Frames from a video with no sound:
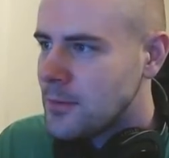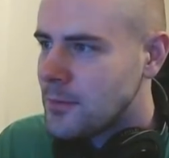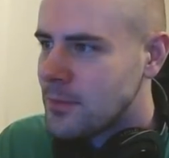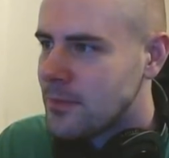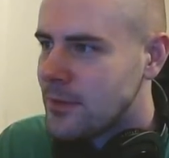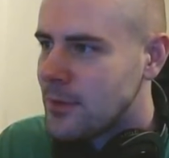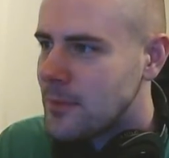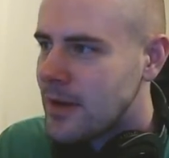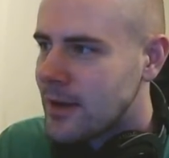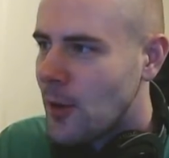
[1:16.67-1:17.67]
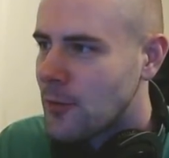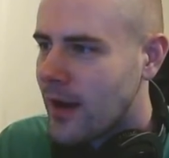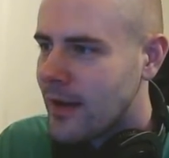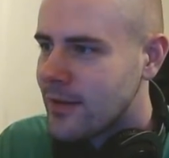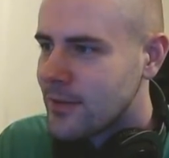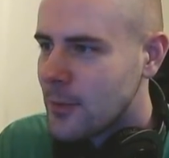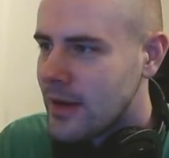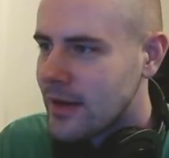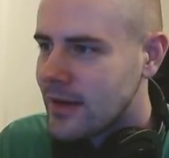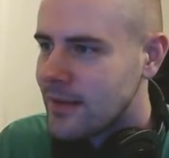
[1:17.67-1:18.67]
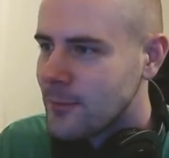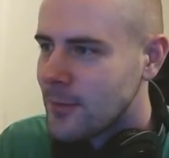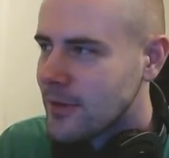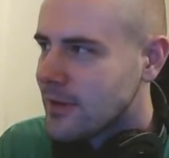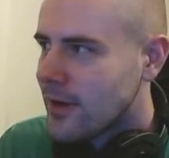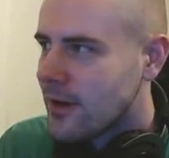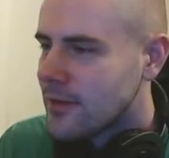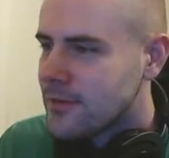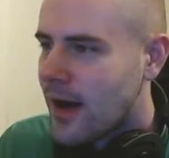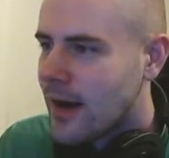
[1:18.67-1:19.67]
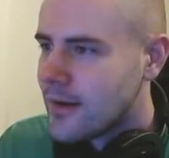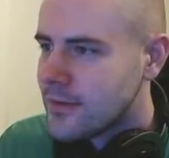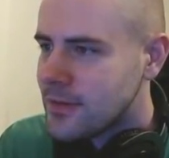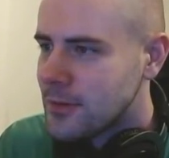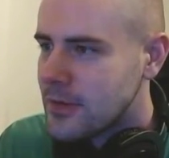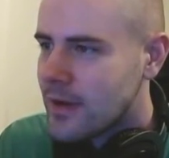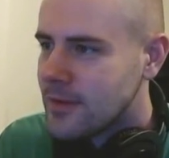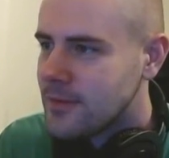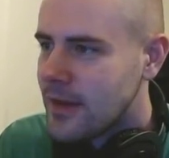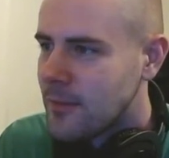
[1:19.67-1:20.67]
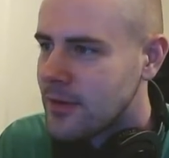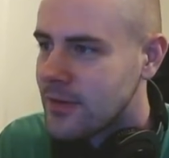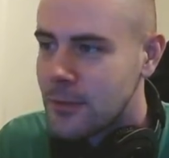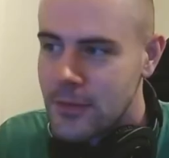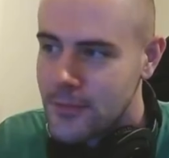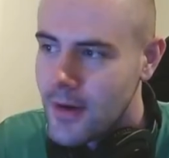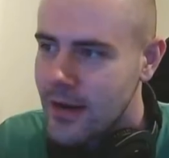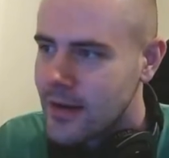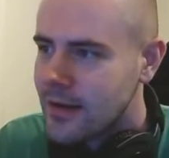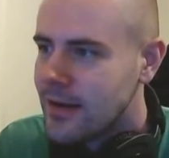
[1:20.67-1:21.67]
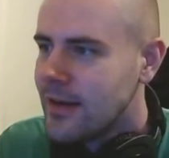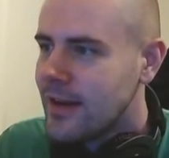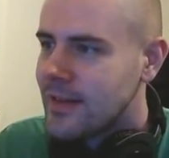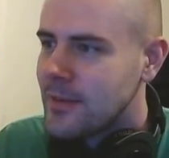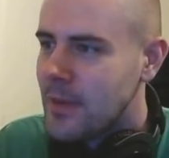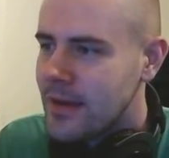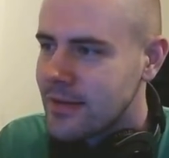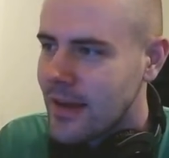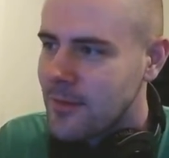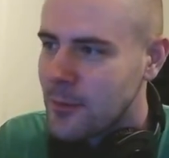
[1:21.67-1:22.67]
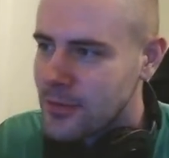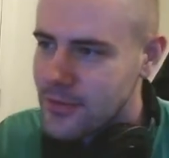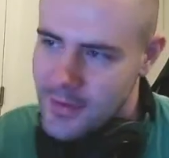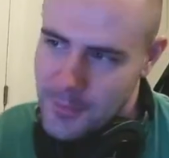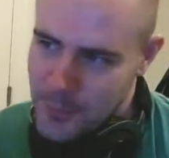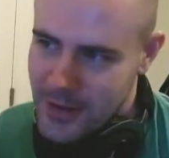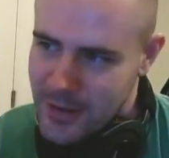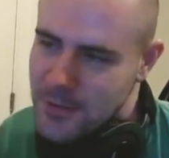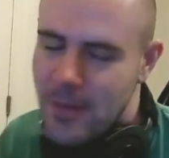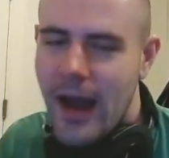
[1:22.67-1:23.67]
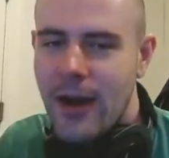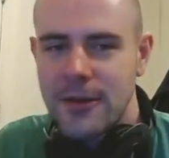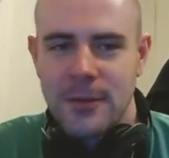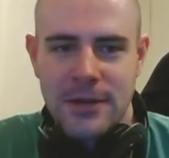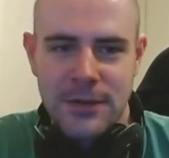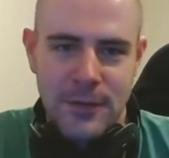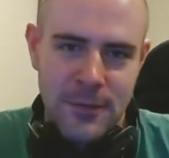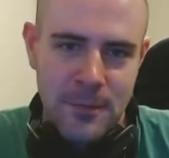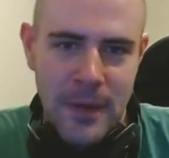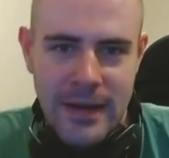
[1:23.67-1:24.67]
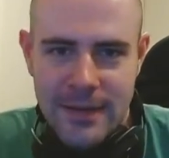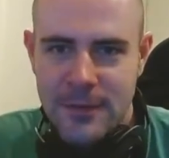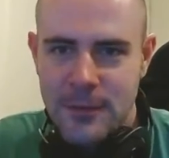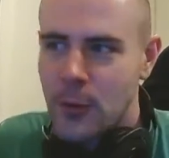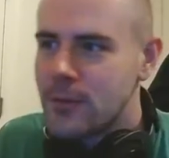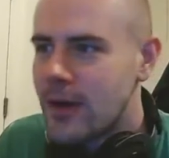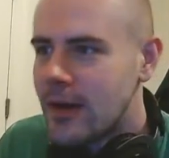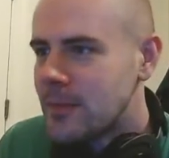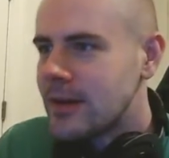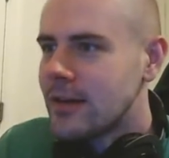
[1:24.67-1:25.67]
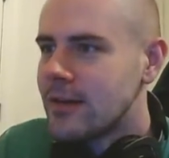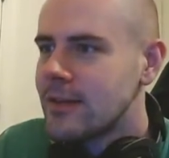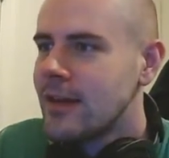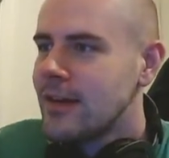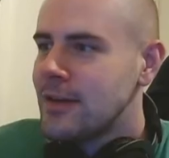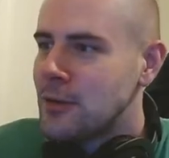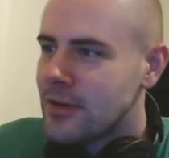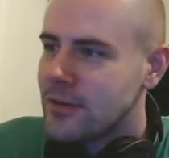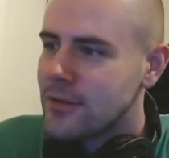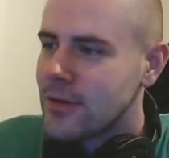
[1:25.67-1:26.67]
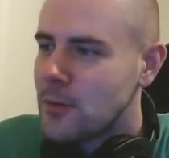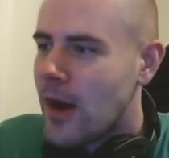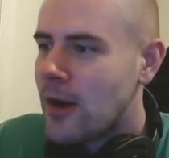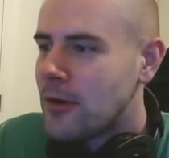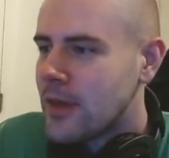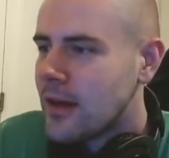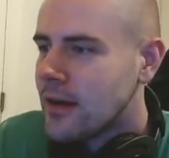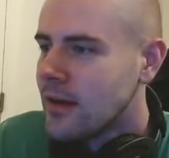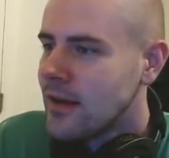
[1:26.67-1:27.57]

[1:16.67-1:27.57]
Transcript: You do the big overhead swing and release all the files and do a ton of damage, and it was fun. And in the base game, it was pretty overpowered, which sort of made it even more fun because you could do so well with it.